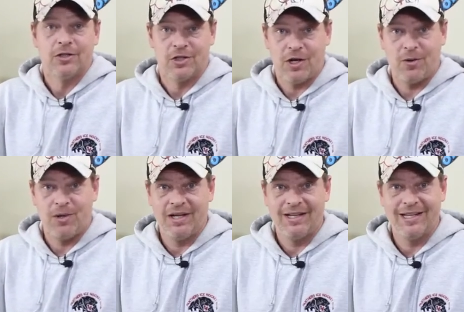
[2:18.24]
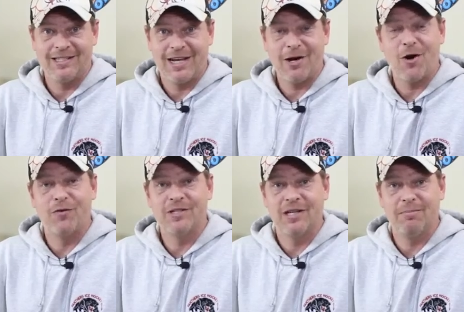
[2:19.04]
So let's get
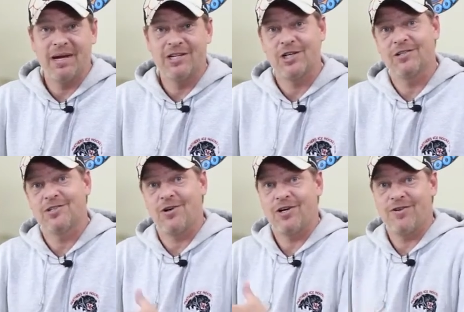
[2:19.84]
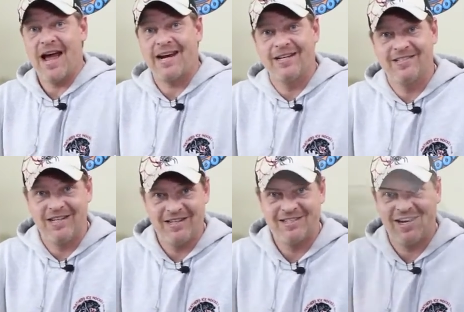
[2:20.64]
over to the bench and start cracking
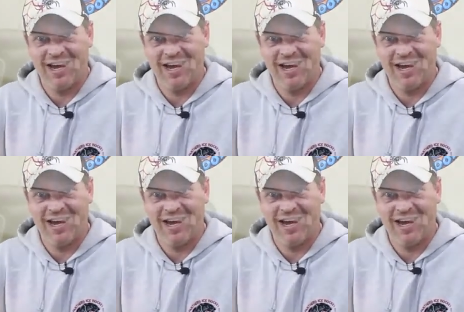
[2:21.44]
into this